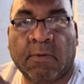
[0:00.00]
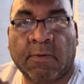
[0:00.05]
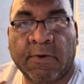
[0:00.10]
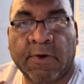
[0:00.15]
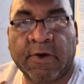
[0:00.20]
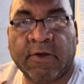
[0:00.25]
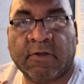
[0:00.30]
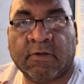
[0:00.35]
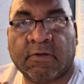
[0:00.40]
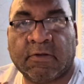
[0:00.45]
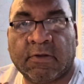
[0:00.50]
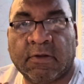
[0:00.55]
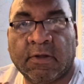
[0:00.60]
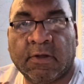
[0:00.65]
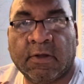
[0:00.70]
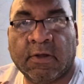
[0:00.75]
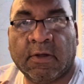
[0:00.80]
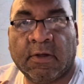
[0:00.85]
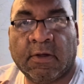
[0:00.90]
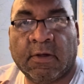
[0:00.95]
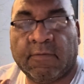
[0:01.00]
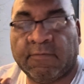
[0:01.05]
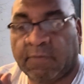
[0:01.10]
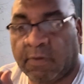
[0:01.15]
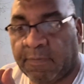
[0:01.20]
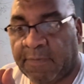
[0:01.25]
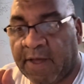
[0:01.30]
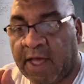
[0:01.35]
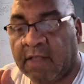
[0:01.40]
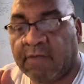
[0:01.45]
works for
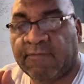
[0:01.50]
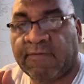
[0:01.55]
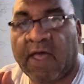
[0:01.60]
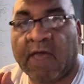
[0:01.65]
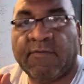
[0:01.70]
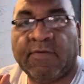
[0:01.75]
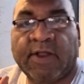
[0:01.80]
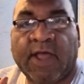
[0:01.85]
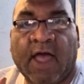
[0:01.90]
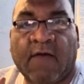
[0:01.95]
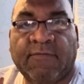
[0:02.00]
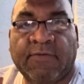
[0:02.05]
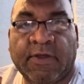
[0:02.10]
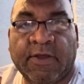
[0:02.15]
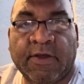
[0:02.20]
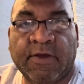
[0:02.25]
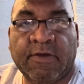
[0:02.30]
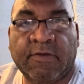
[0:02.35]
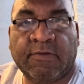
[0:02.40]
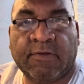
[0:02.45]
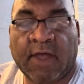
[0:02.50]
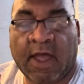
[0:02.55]
the past 5.5 years.